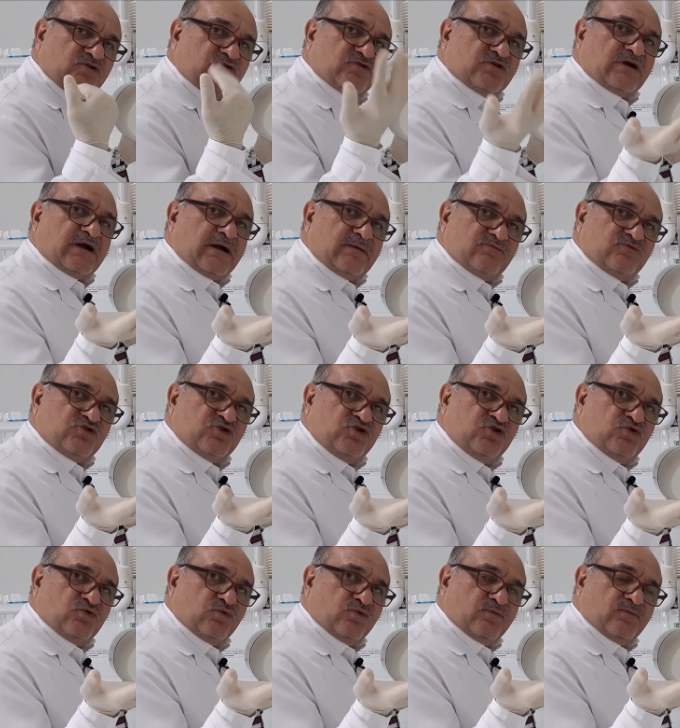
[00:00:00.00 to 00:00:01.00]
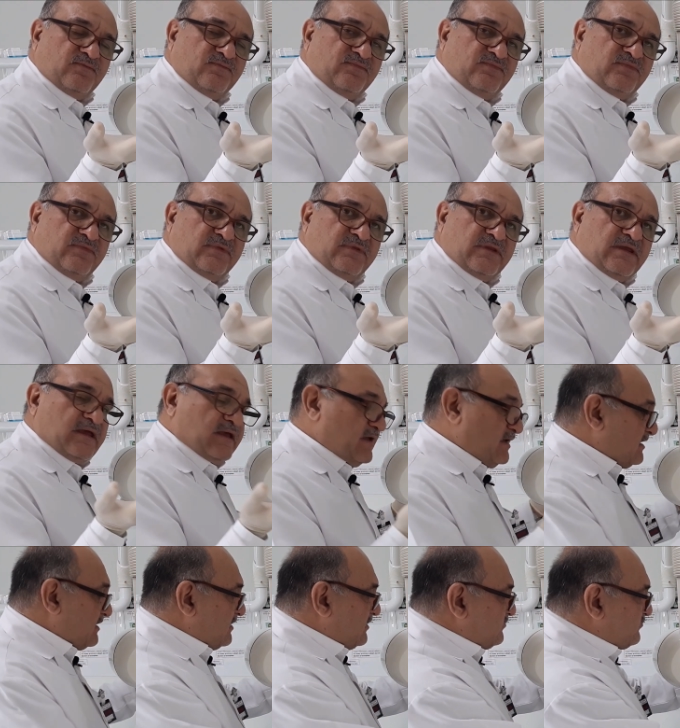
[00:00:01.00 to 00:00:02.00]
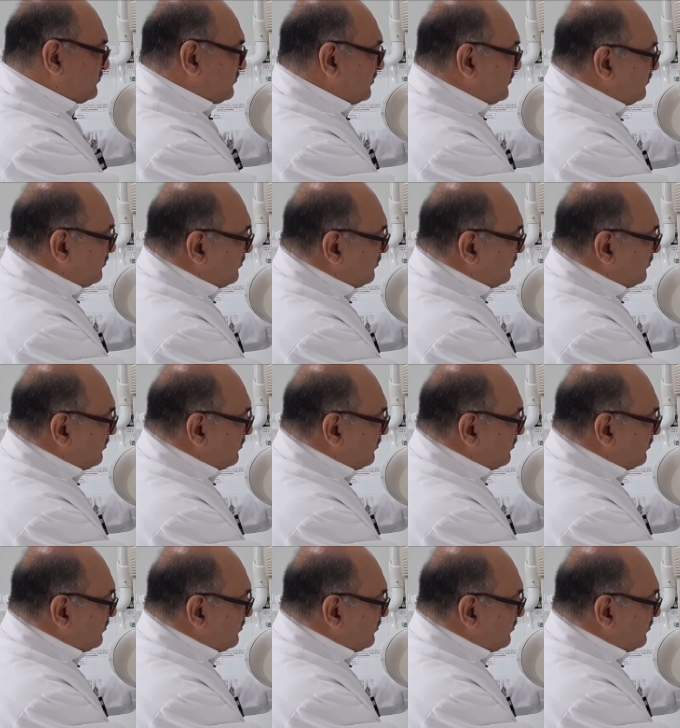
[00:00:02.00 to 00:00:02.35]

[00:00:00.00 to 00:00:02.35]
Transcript: to come to you. So